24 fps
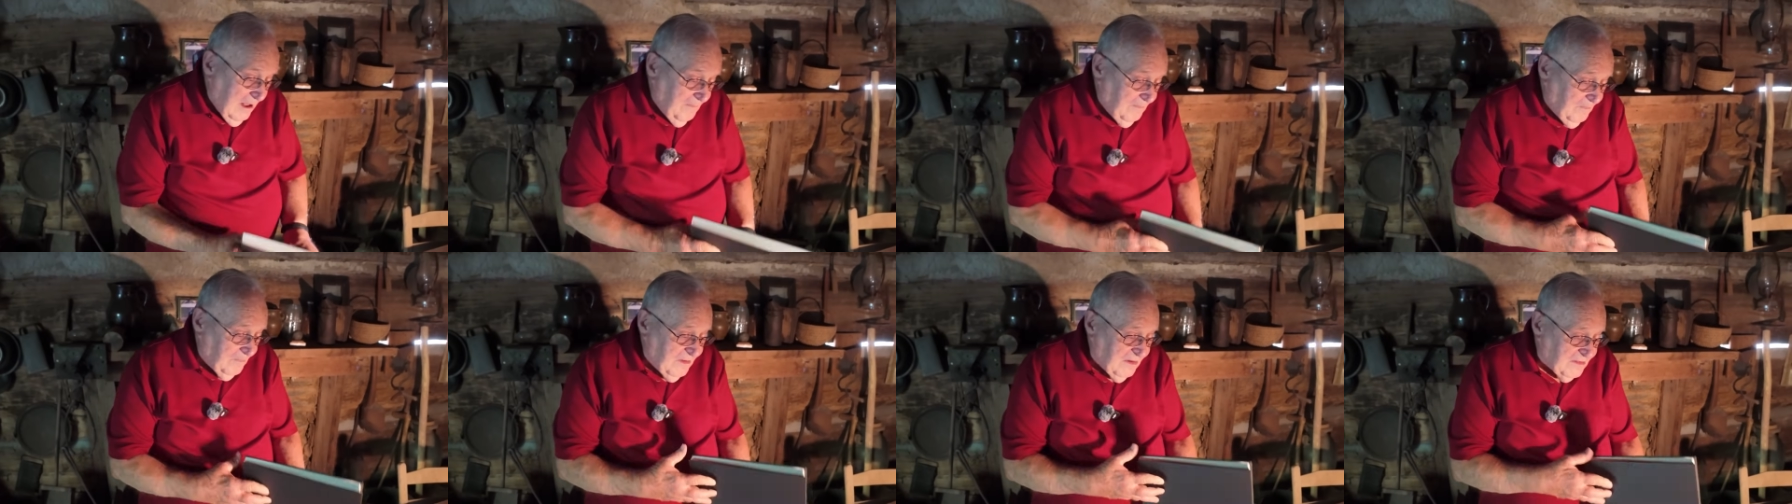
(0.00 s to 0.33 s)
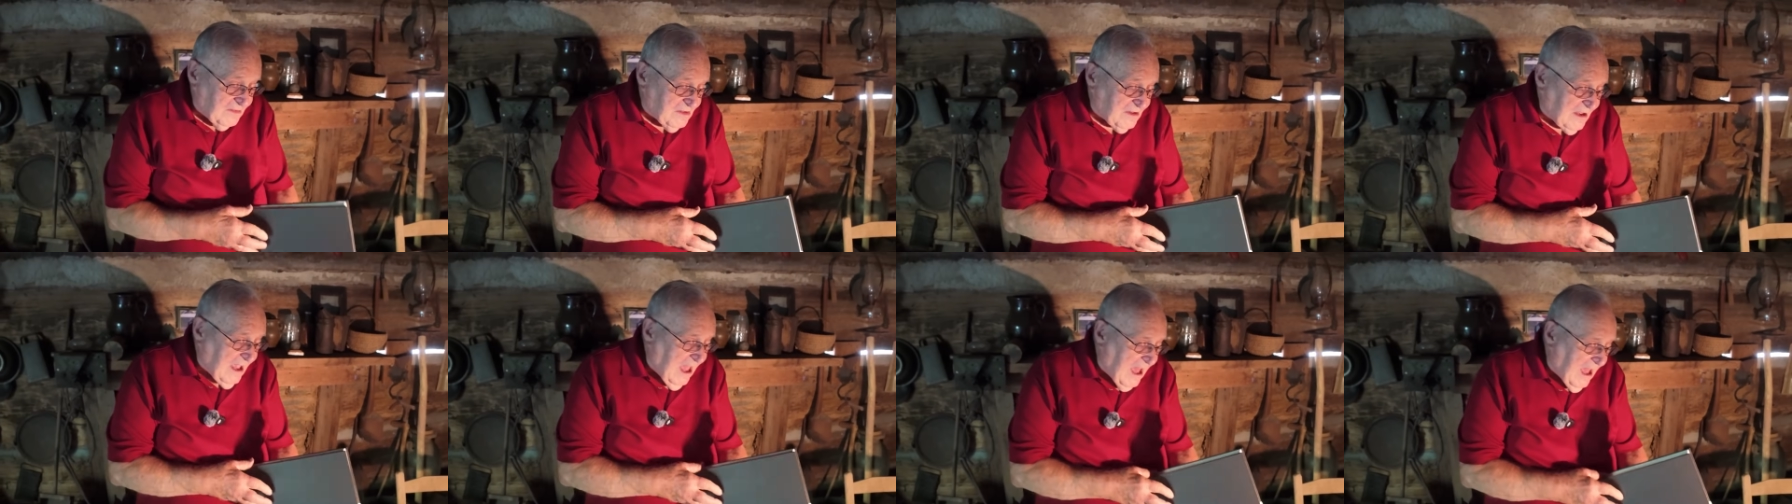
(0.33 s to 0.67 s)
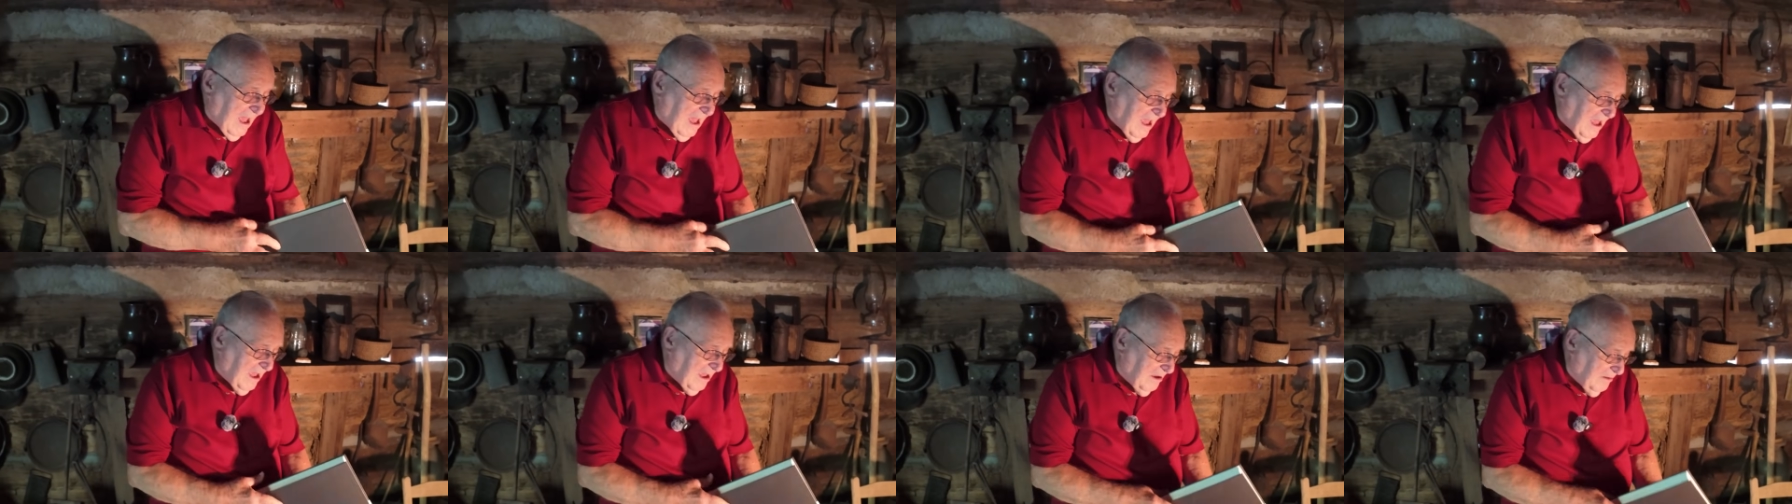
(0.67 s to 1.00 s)
This
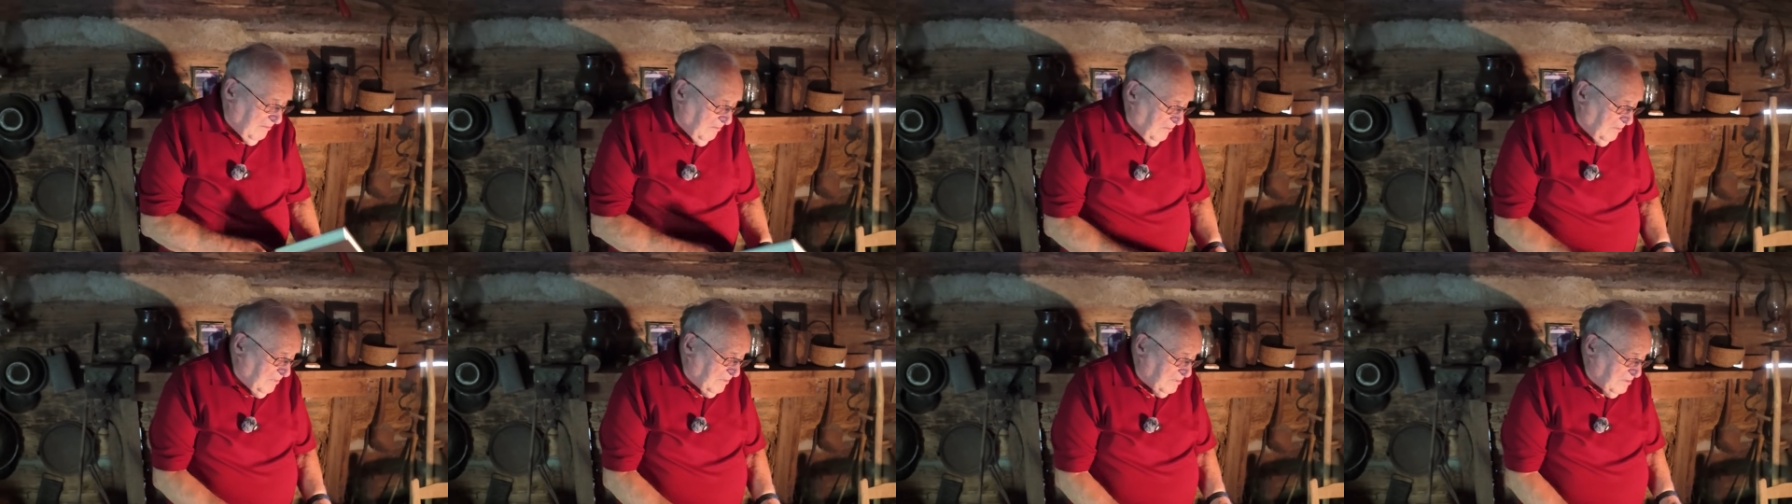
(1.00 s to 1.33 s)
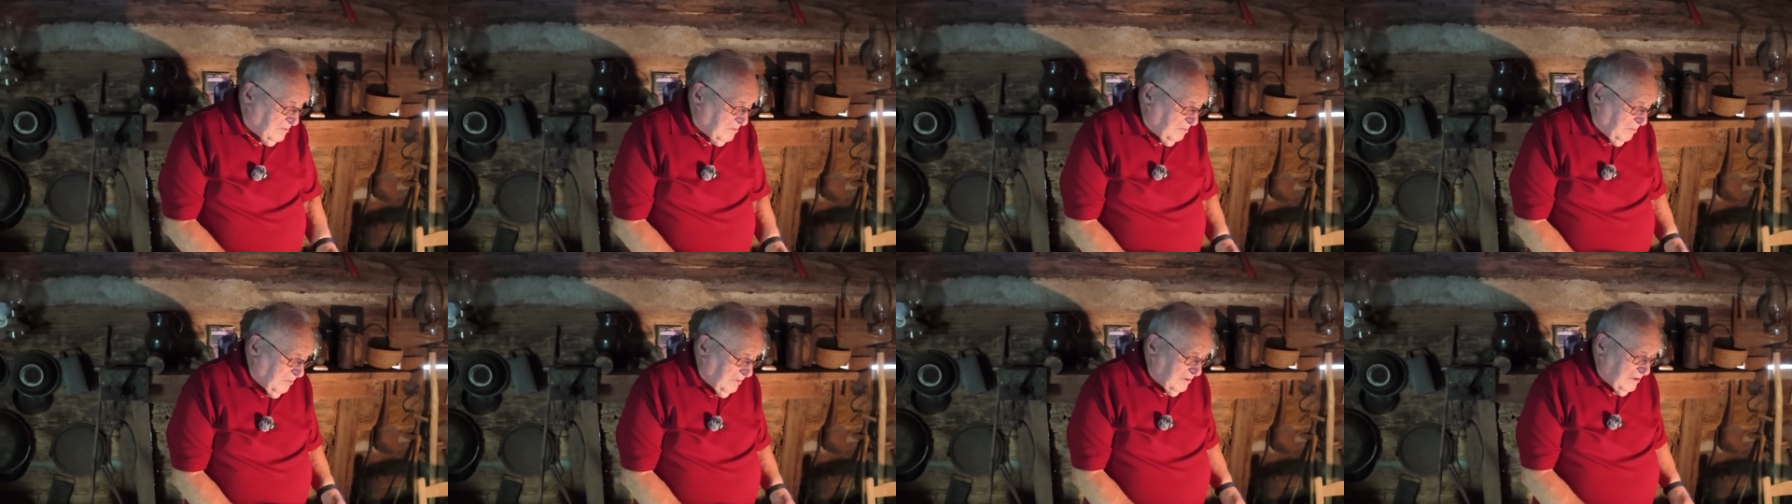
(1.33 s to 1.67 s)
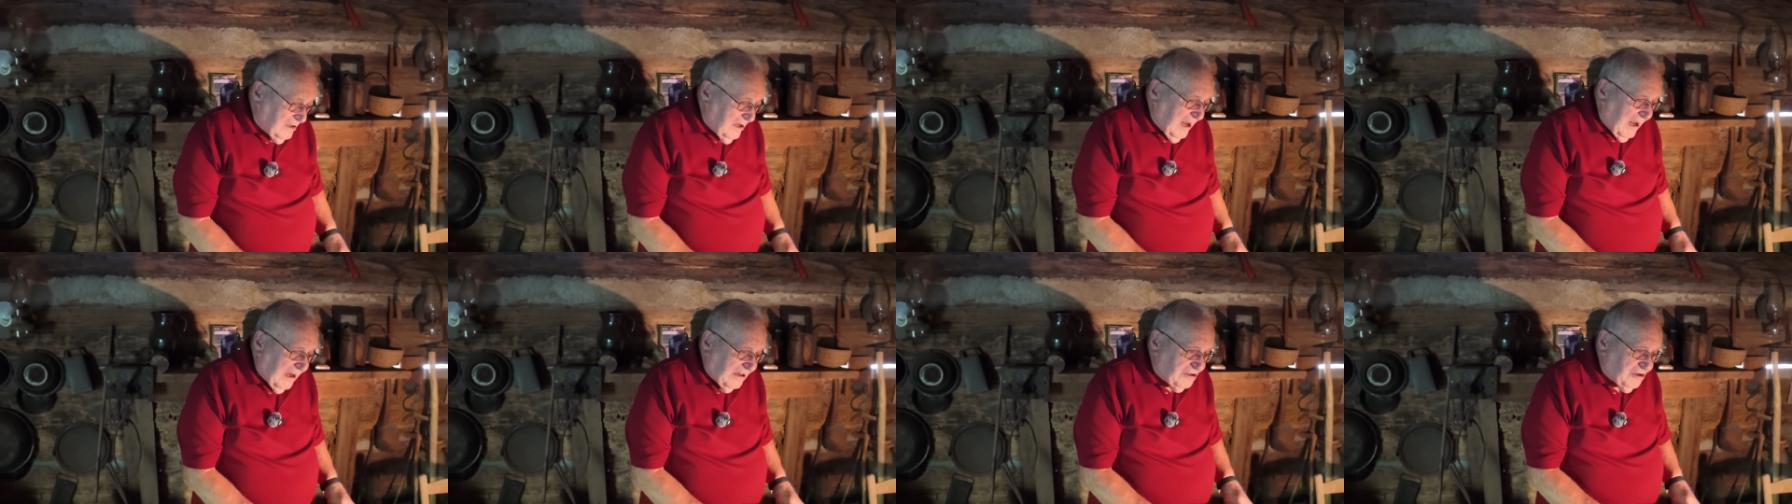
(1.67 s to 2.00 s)
guy was with
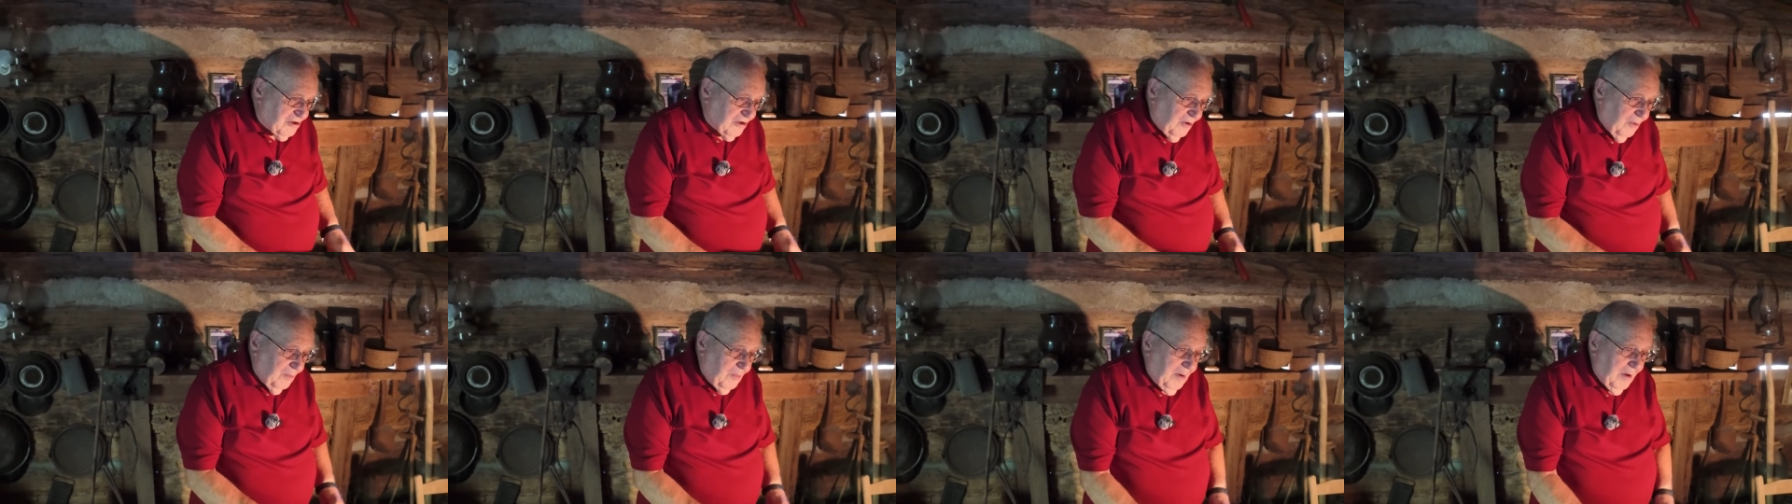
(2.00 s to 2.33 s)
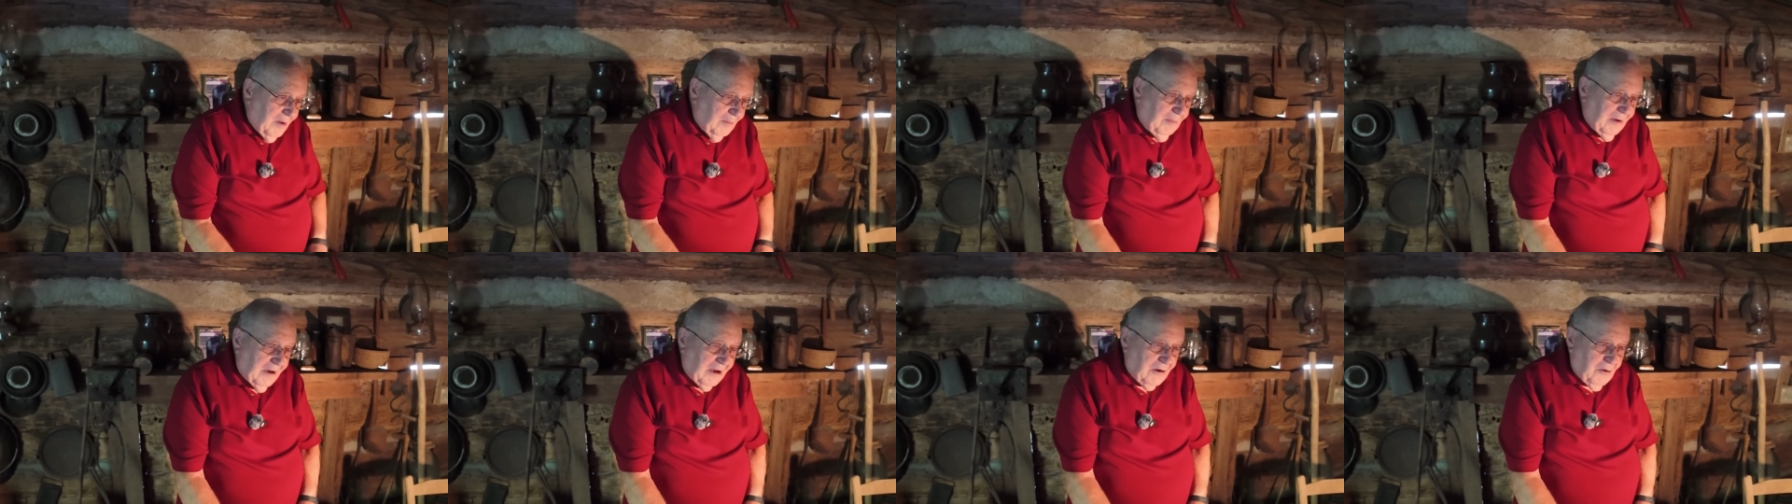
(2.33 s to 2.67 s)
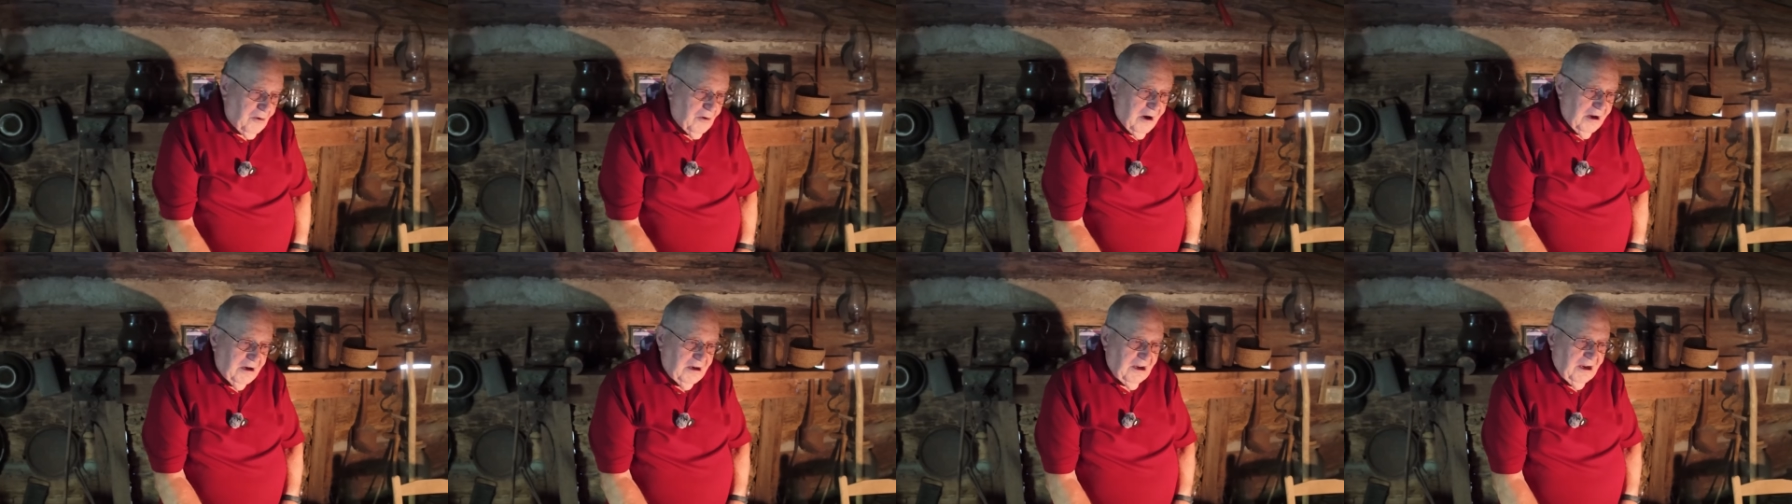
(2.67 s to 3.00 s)
National Public
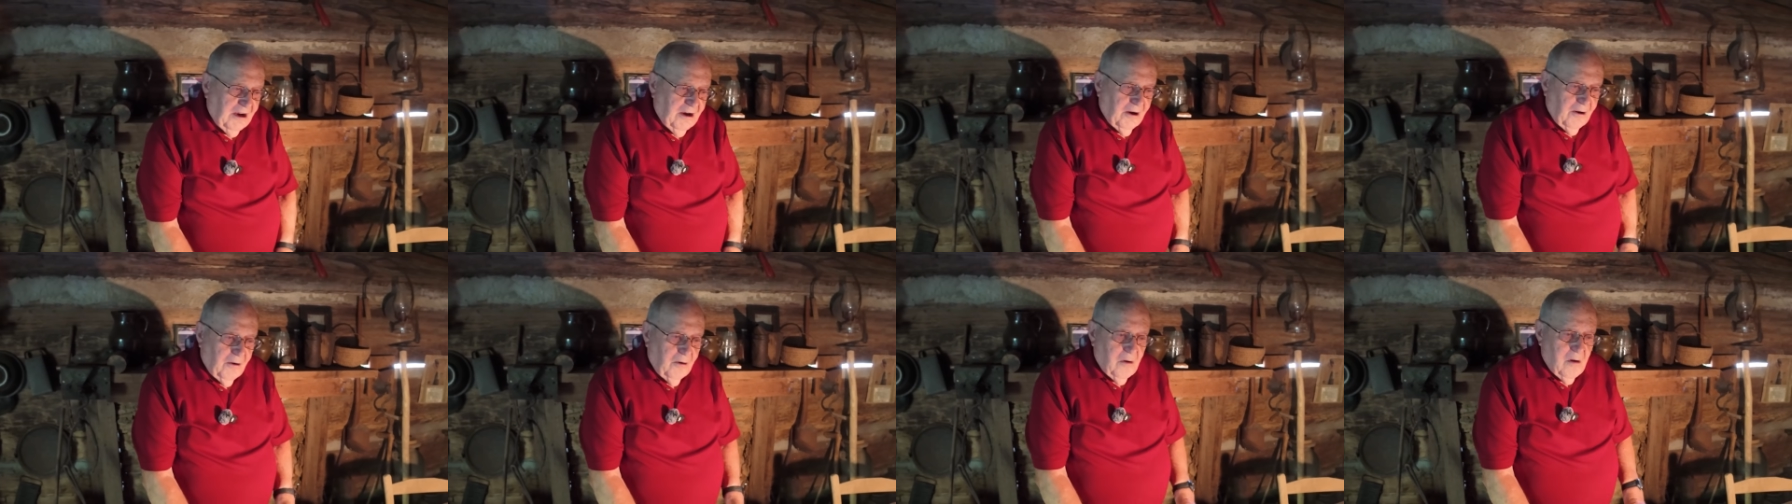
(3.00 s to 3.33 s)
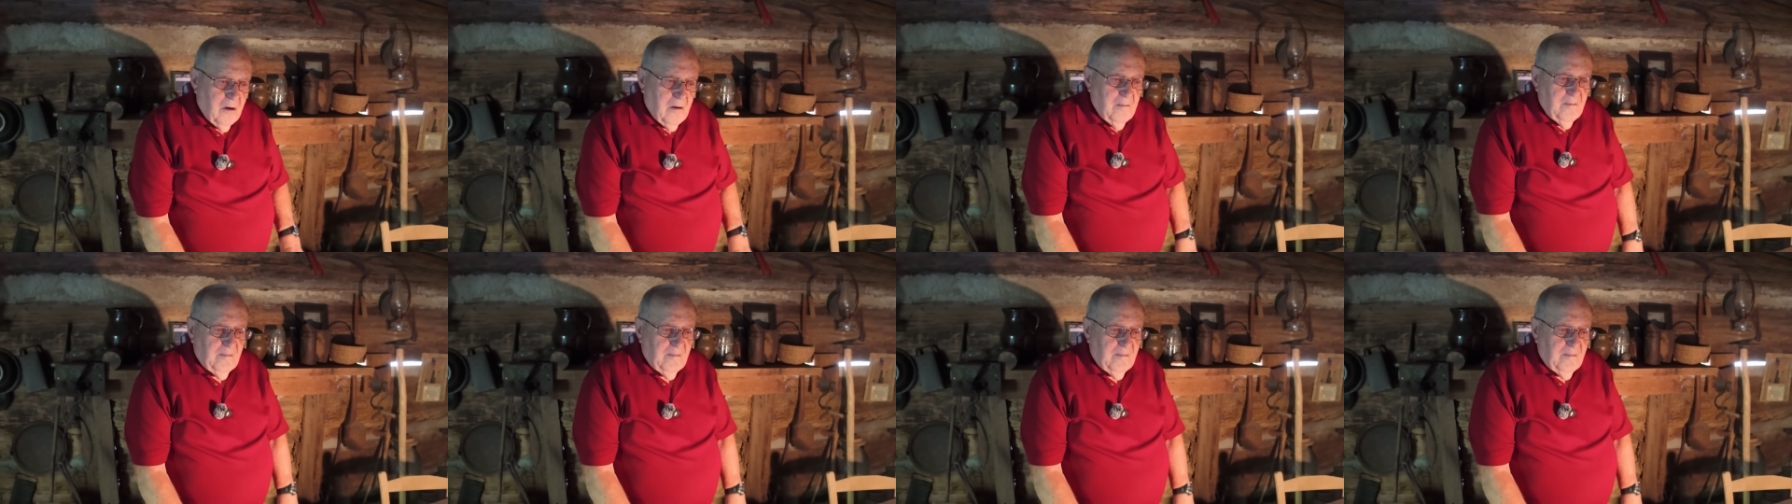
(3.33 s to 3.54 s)
Radio.